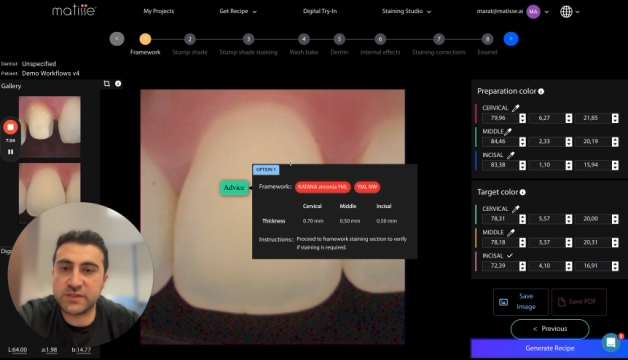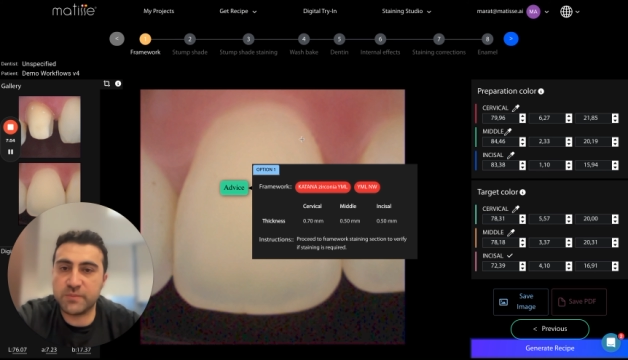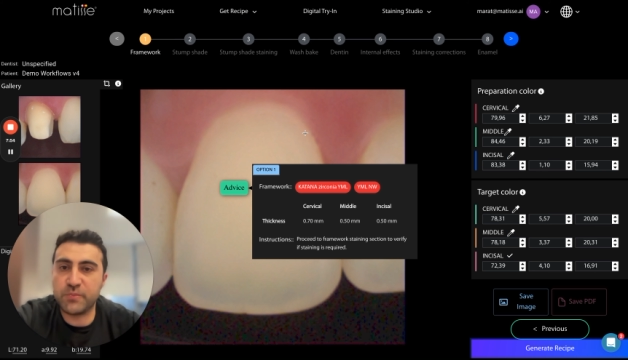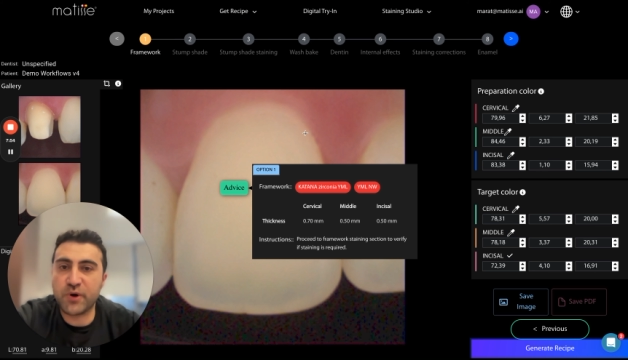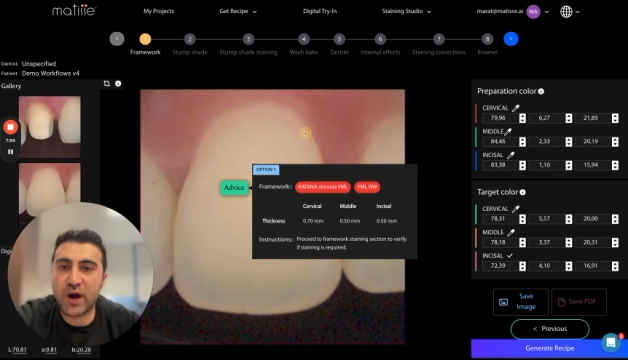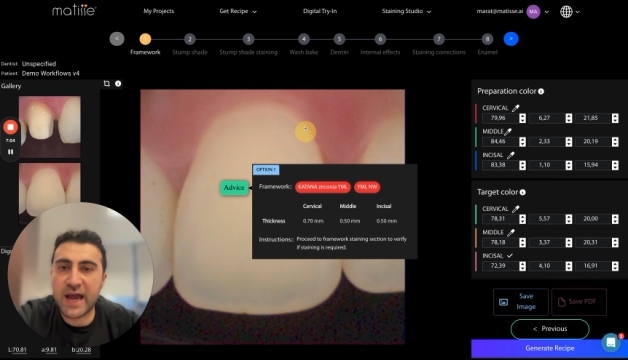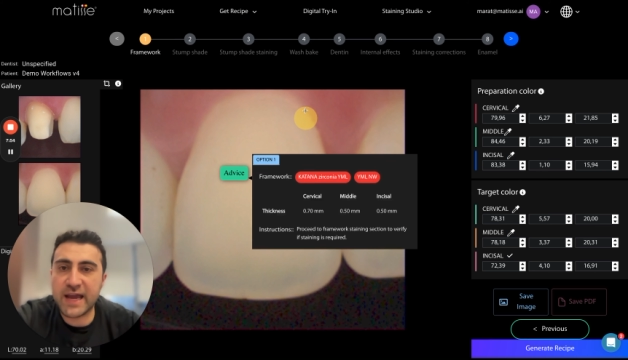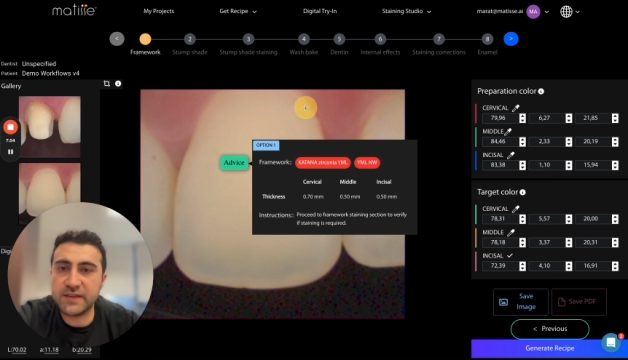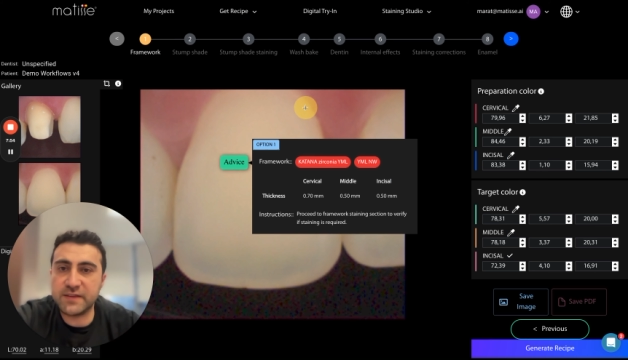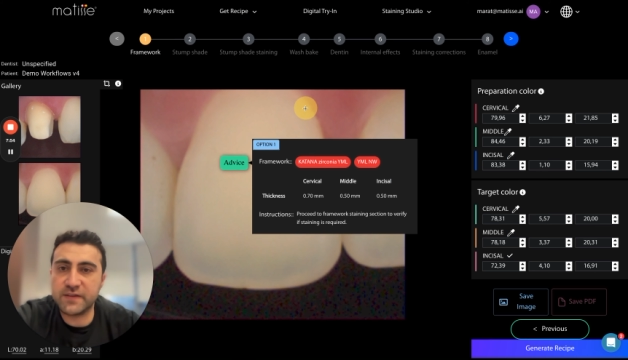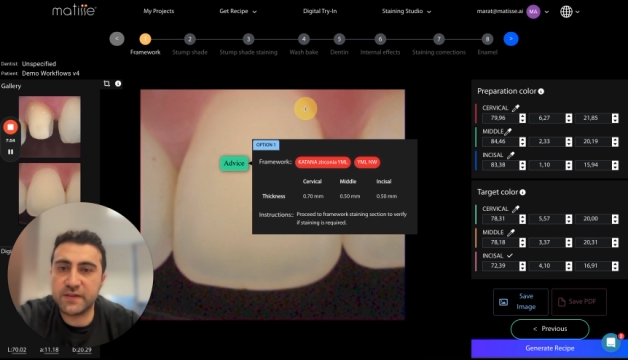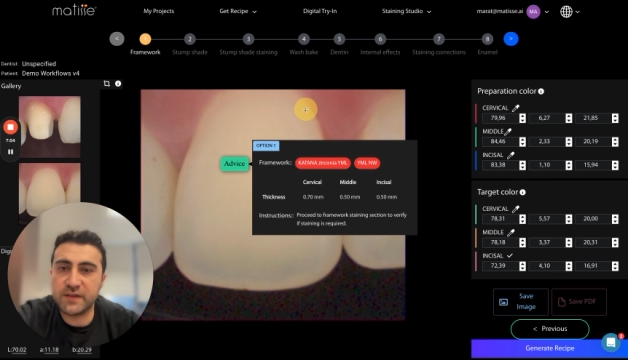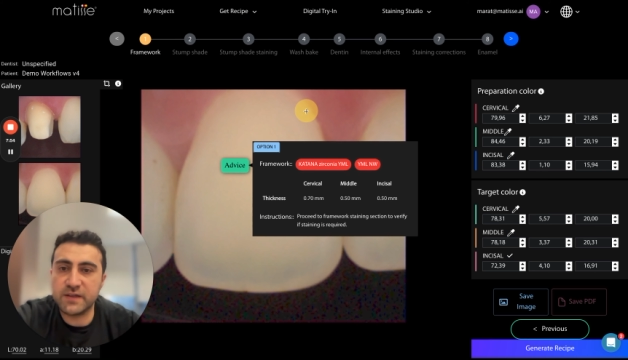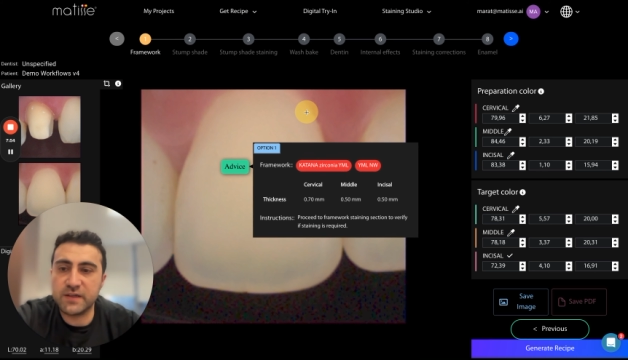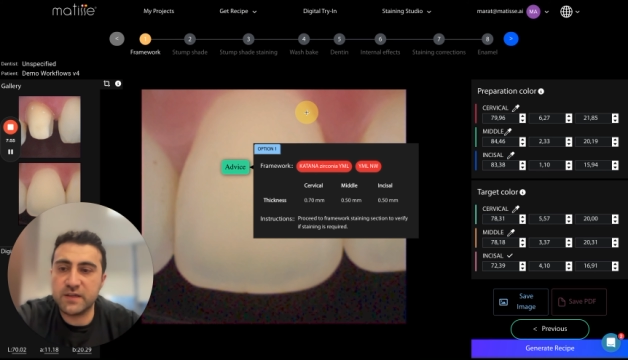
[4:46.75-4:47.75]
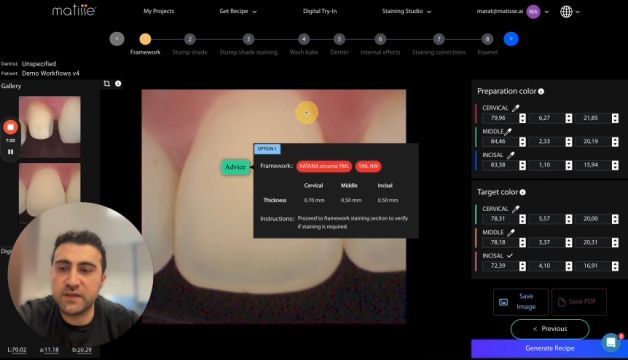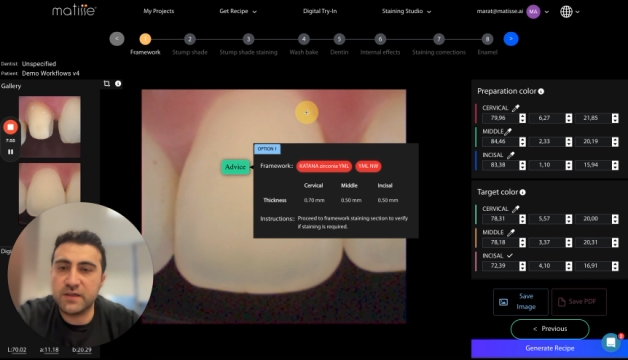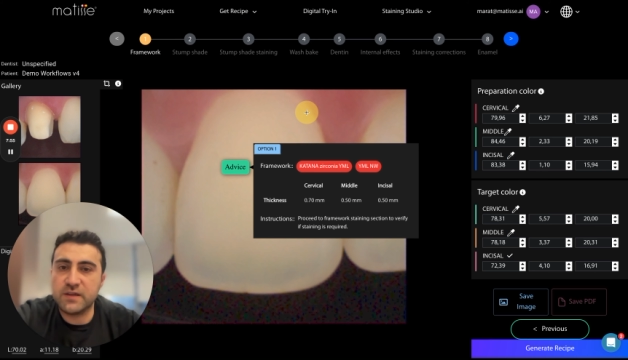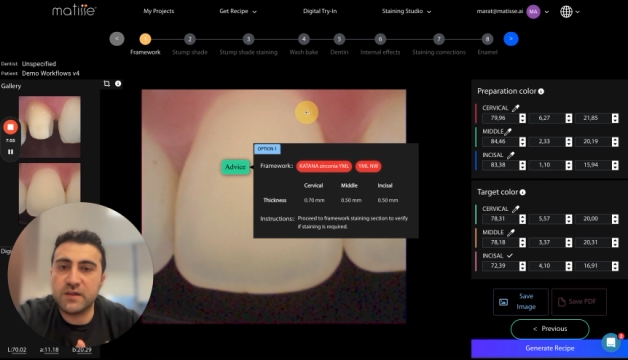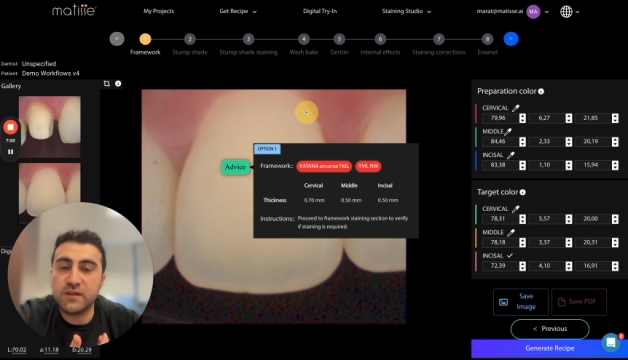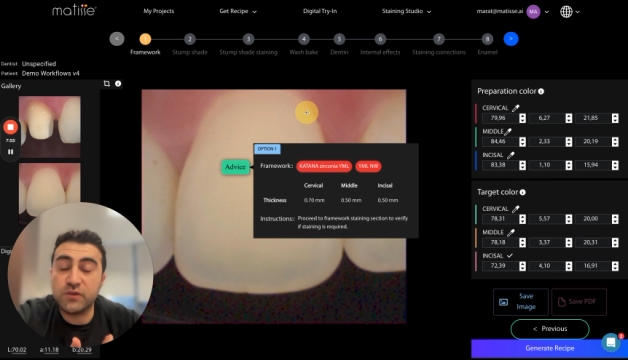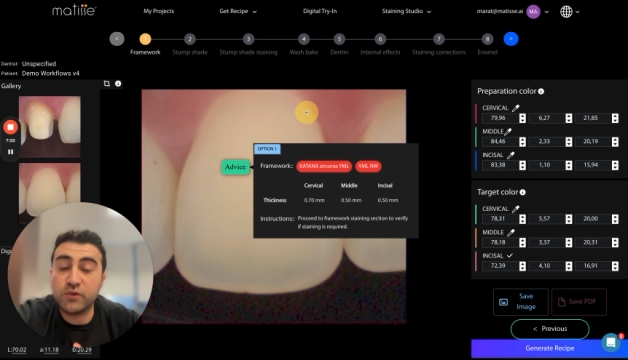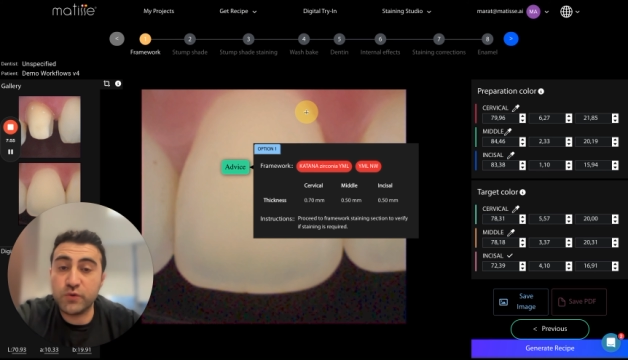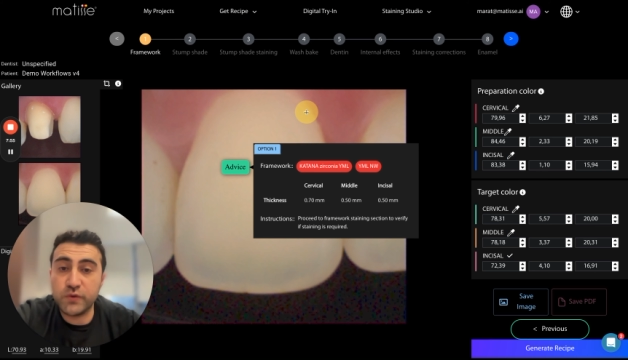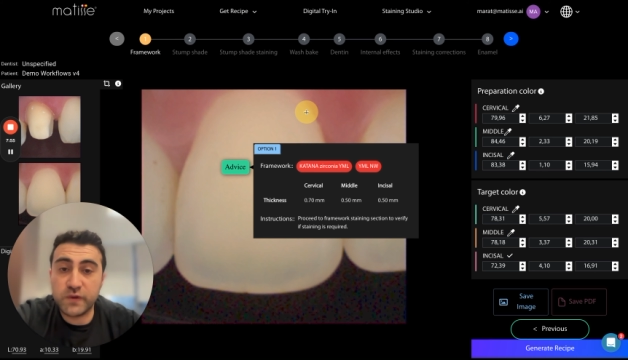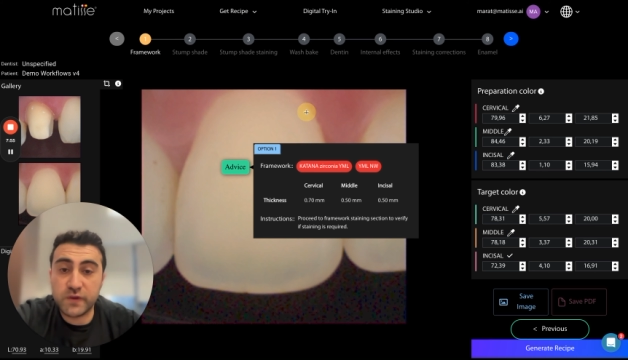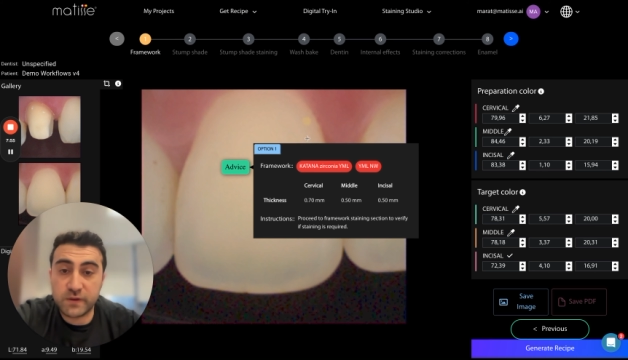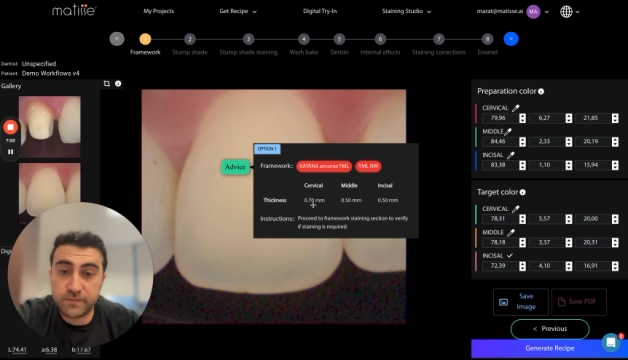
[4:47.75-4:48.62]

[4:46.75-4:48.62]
bright tooth.